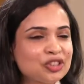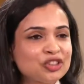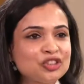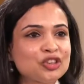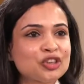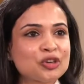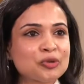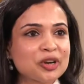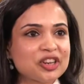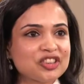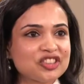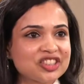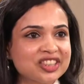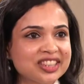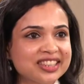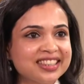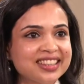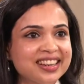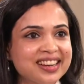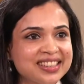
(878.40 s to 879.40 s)
was a trick question
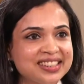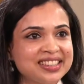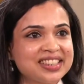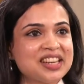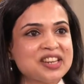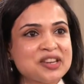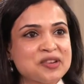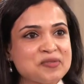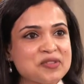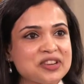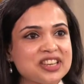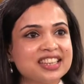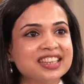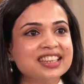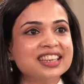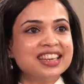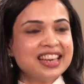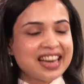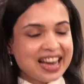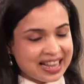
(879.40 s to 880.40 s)
that I asked anyway.
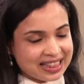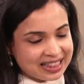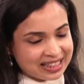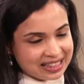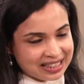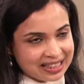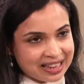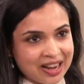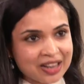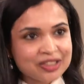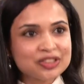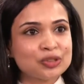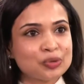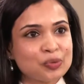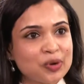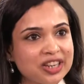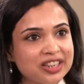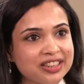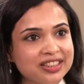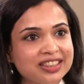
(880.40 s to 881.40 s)
And the
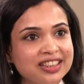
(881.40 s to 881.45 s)
last one,